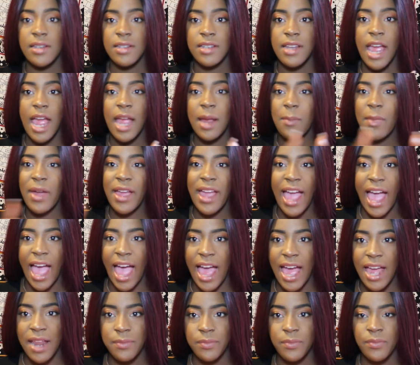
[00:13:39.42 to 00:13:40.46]
tag my
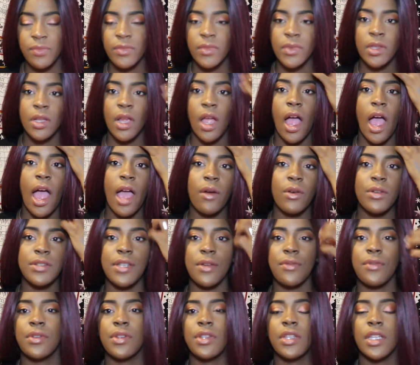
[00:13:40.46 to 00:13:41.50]
@ I will
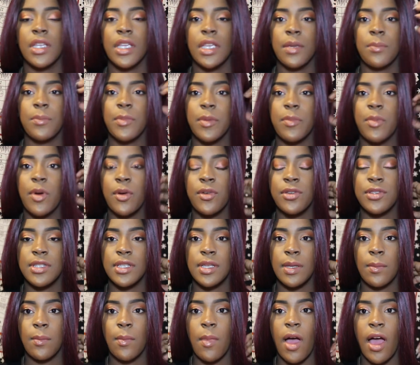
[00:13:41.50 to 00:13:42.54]
definitely be
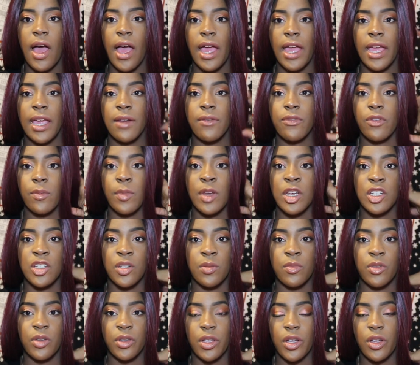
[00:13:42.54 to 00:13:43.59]
posting my
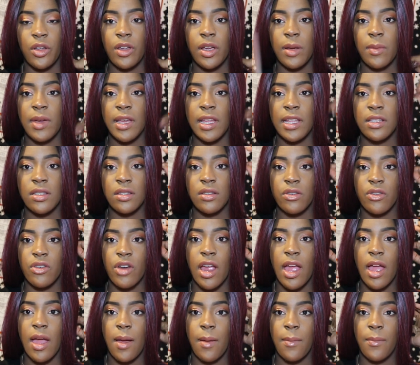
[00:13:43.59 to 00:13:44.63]
information below, like my
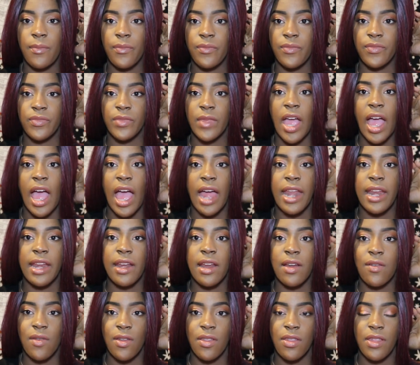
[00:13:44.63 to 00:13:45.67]
Instagram @
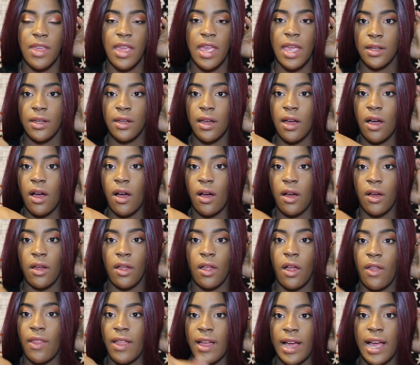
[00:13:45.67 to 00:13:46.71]
and everything,
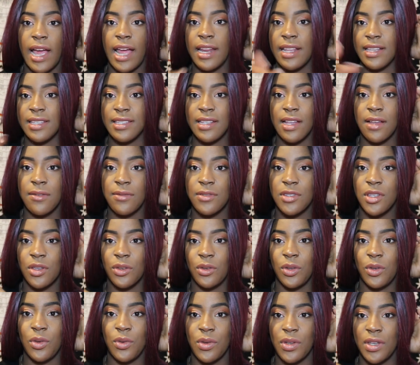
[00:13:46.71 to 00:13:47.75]
all that kind of stuff, so
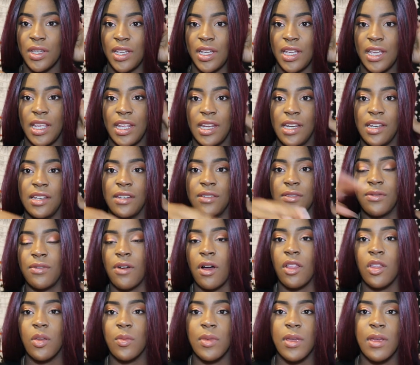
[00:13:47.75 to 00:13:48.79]
you can
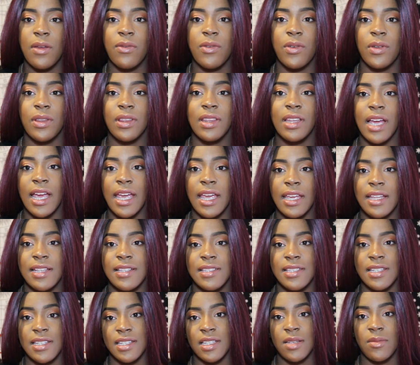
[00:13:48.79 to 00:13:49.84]
follow me if you'd like and
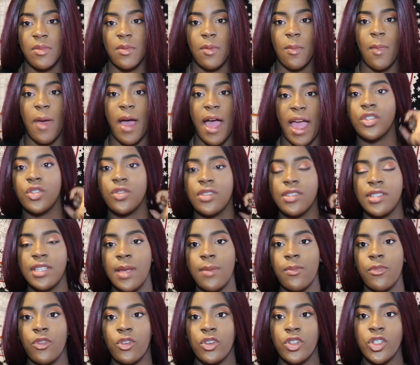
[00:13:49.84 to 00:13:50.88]
see some of mine. Do the
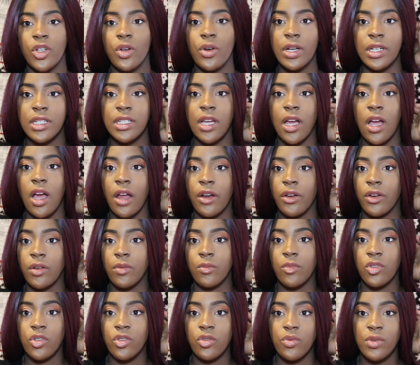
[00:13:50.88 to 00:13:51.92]
same for Joyjah on her
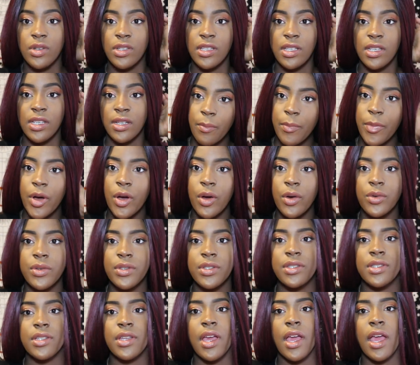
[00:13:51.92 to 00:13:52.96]
most recent
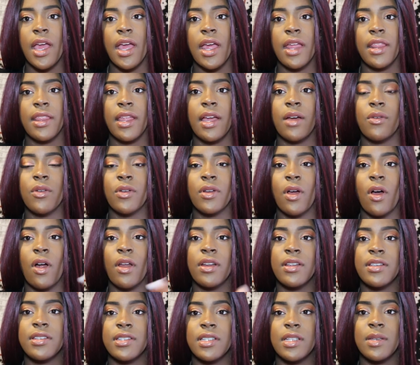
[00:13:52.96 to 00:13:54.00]
post, and that would
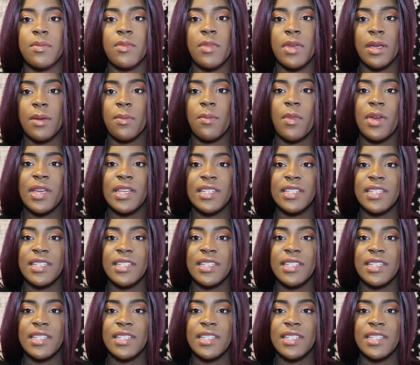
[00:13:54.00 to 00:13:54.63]
honestly make my